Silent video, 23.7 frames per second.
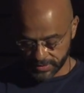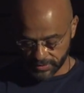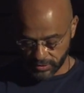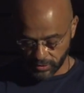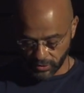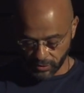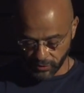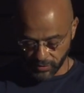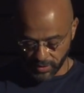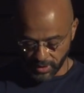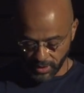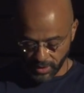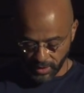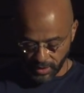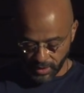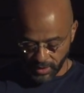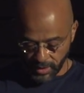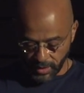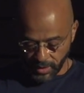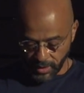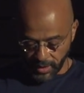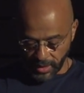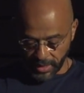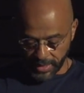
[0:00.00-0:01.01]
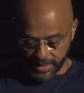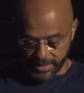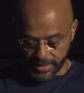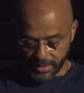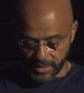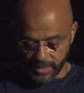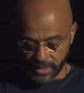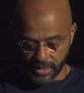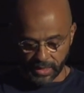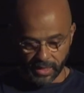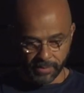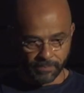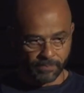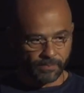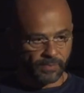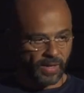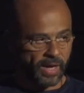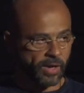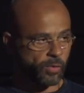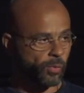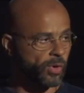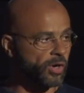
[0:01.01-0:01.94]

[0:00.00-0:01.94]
So. I